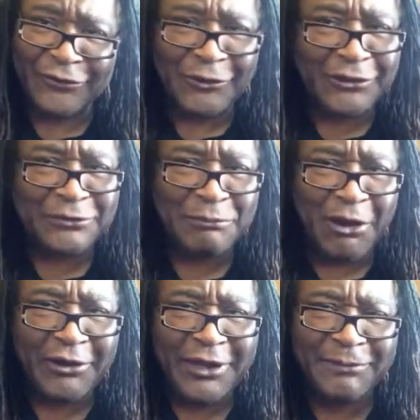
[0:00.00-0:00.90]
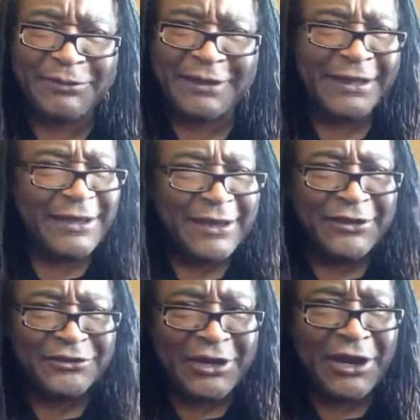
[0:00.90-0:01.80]
So this is Marl Hemsley
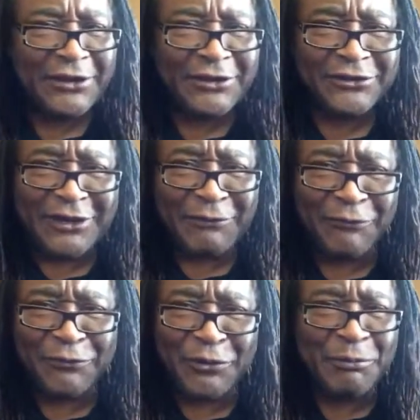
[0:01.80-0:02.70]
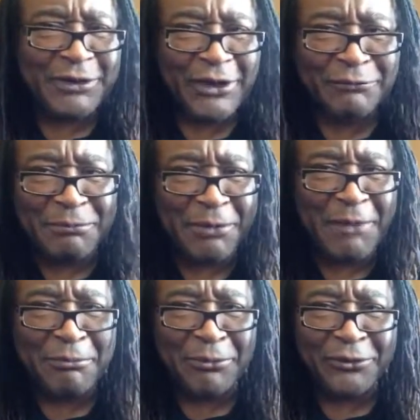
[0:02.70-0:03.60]
sharing this stuff with you because
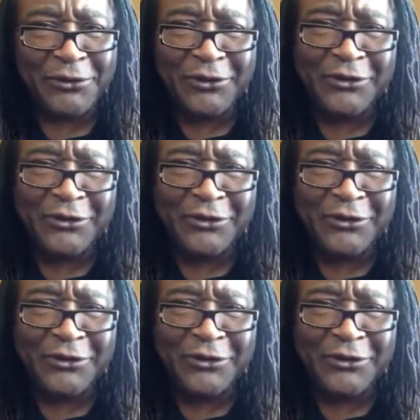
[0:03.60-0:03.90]
remember,